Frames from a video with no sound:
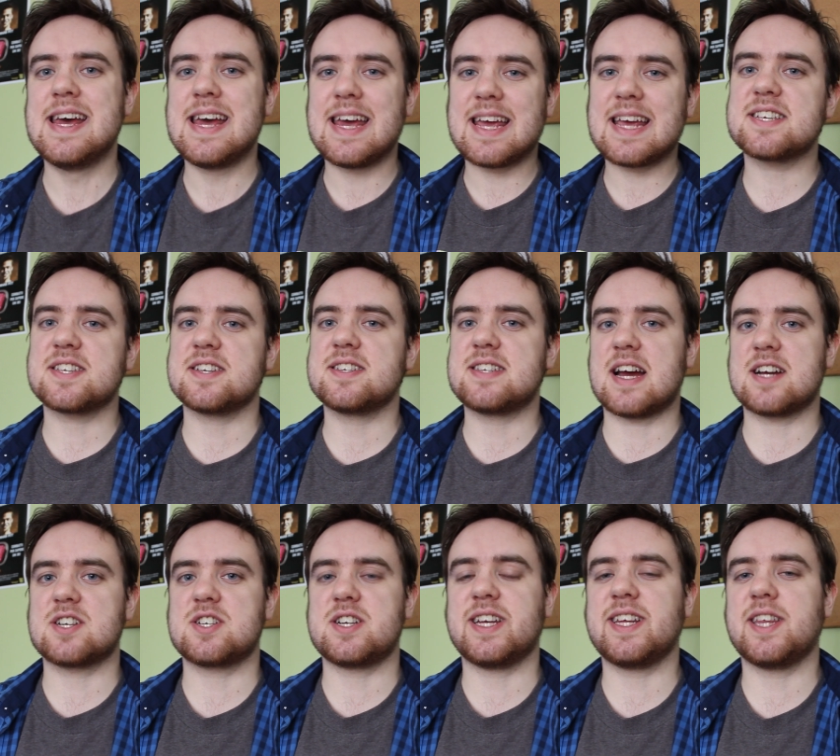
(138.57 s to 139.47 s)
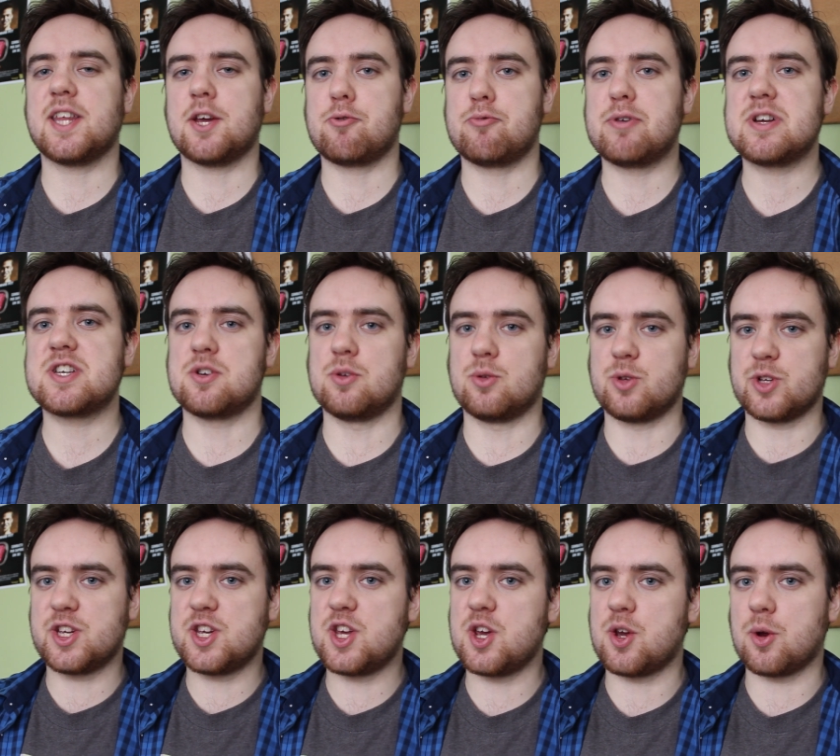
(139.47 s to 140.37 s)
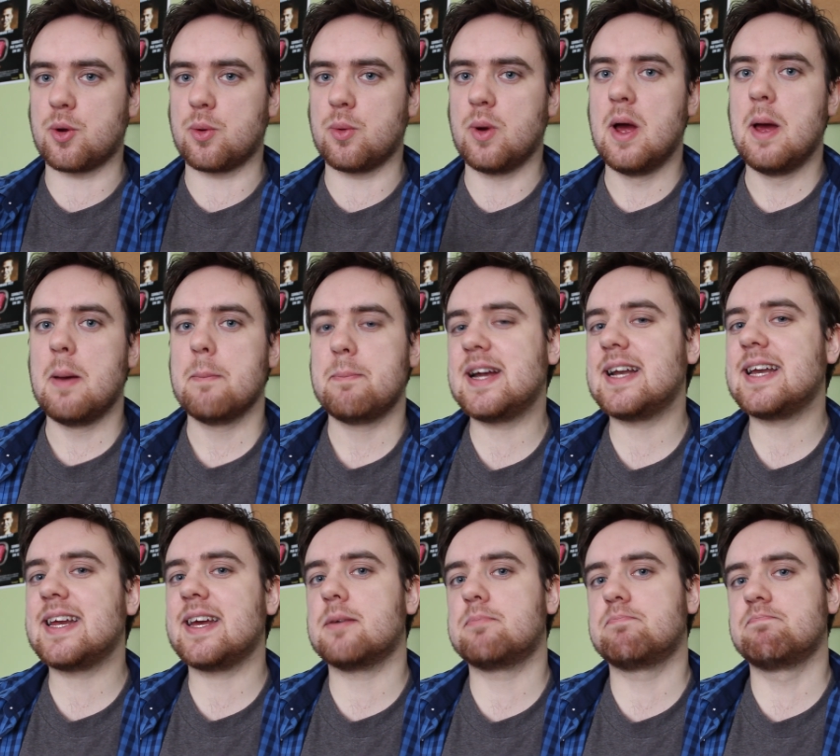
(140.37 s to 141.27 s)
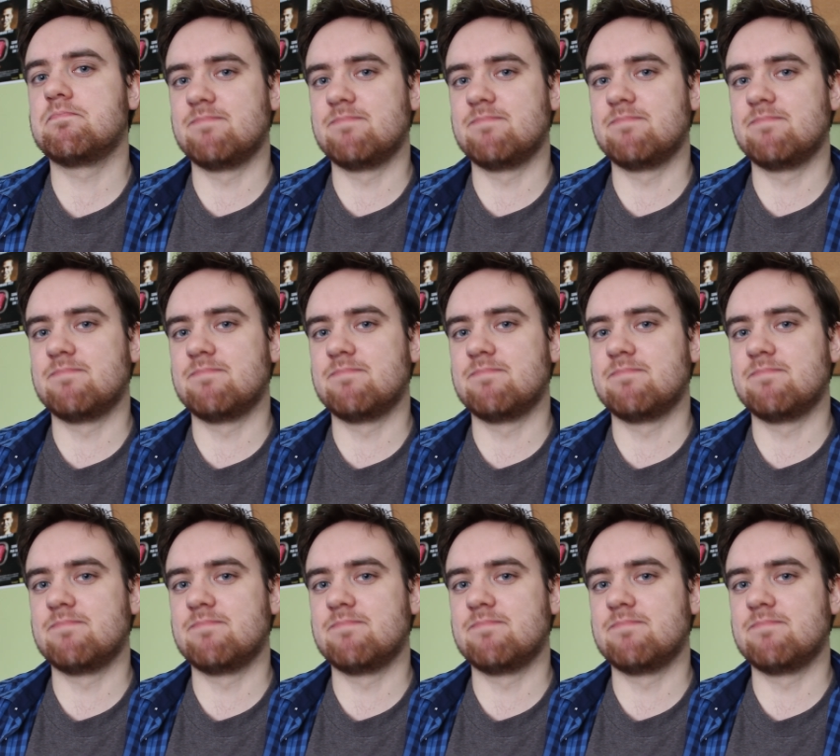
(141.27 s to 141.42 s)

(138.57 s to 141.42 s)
isn't actually the original you, merely a